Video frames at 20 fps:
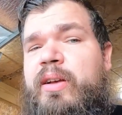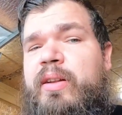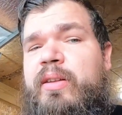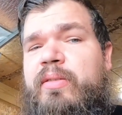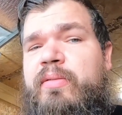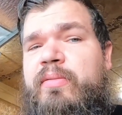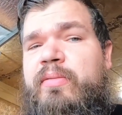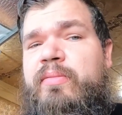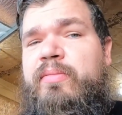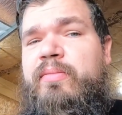
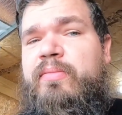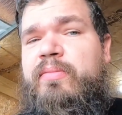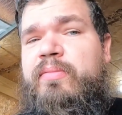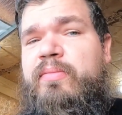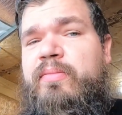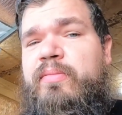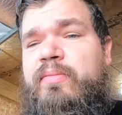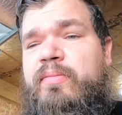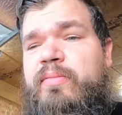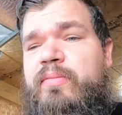to
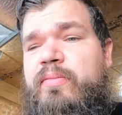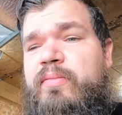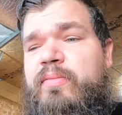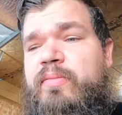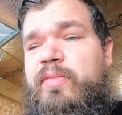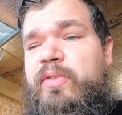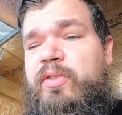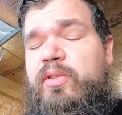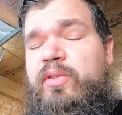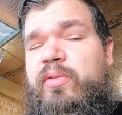
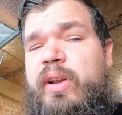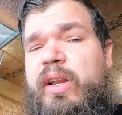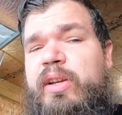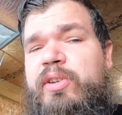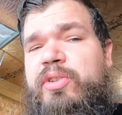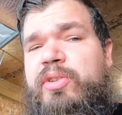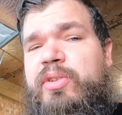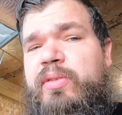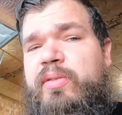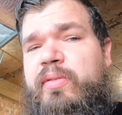
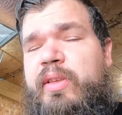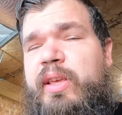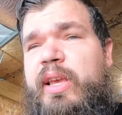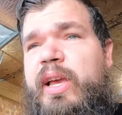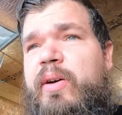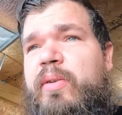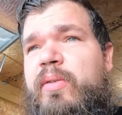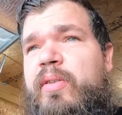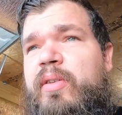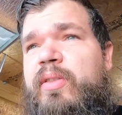stretch the
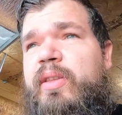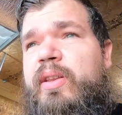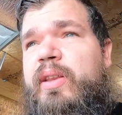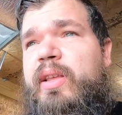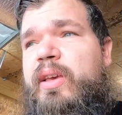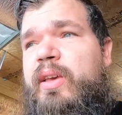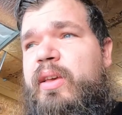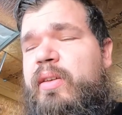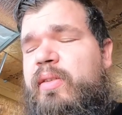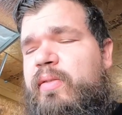hour in the
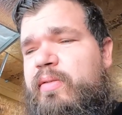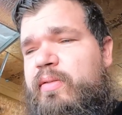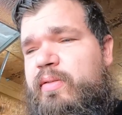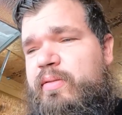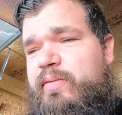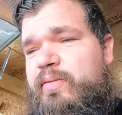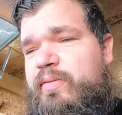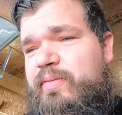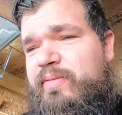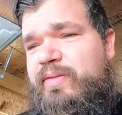day,
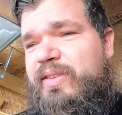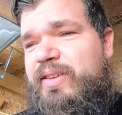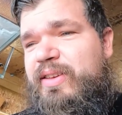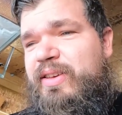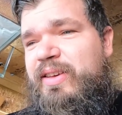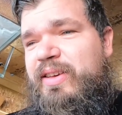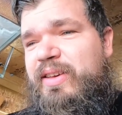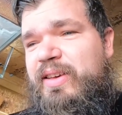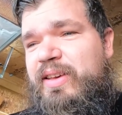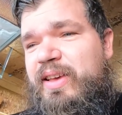
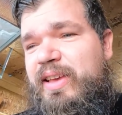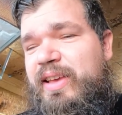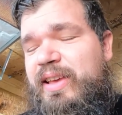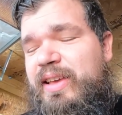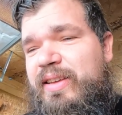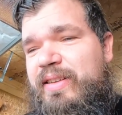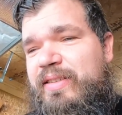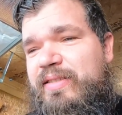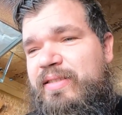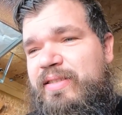
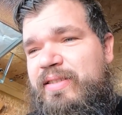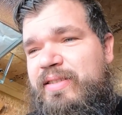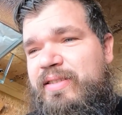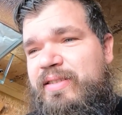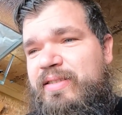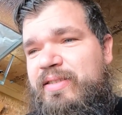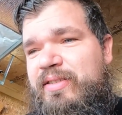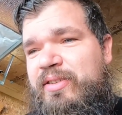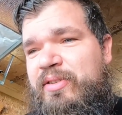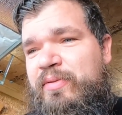and
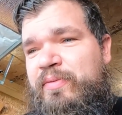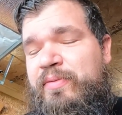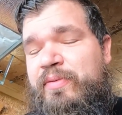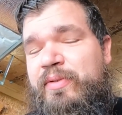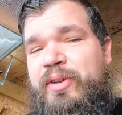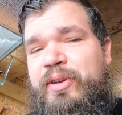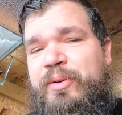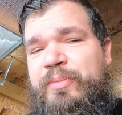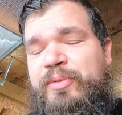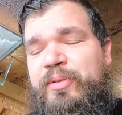you know,
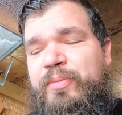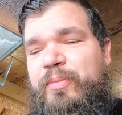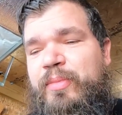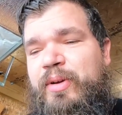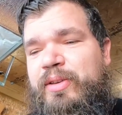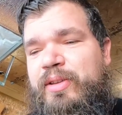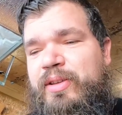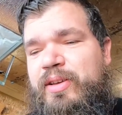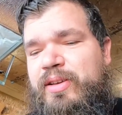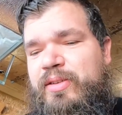free up some of
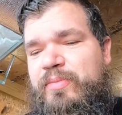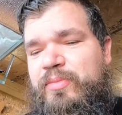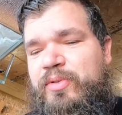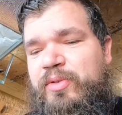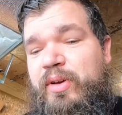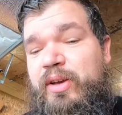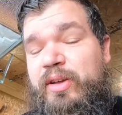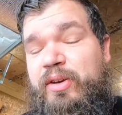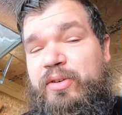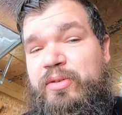my time
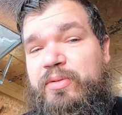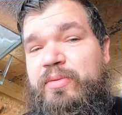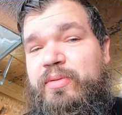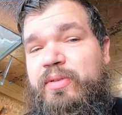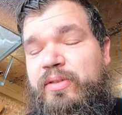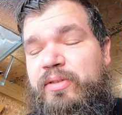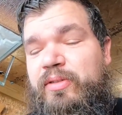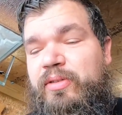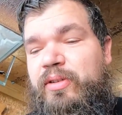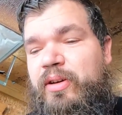so I can do
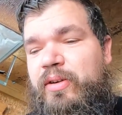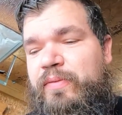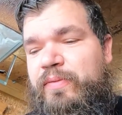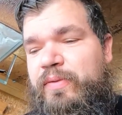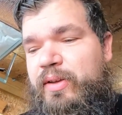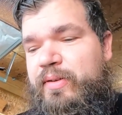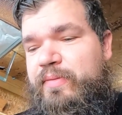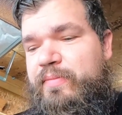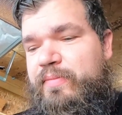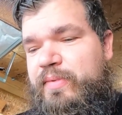this stuff,
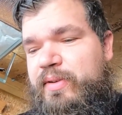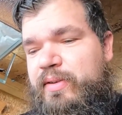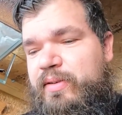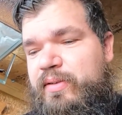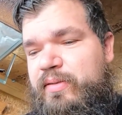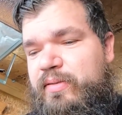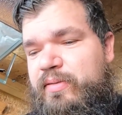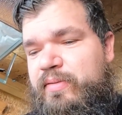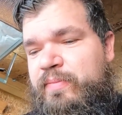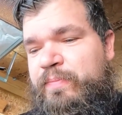
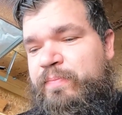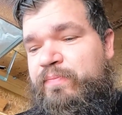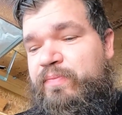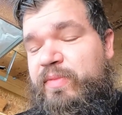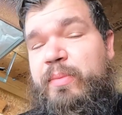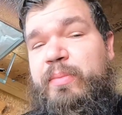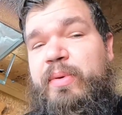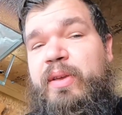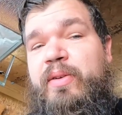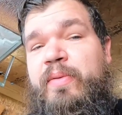
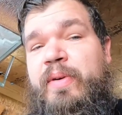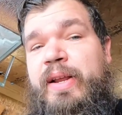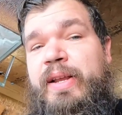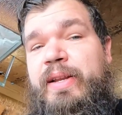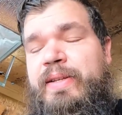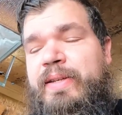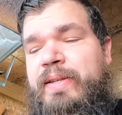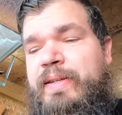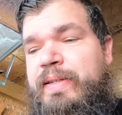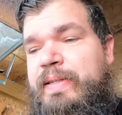that'd be
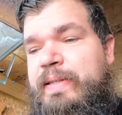great.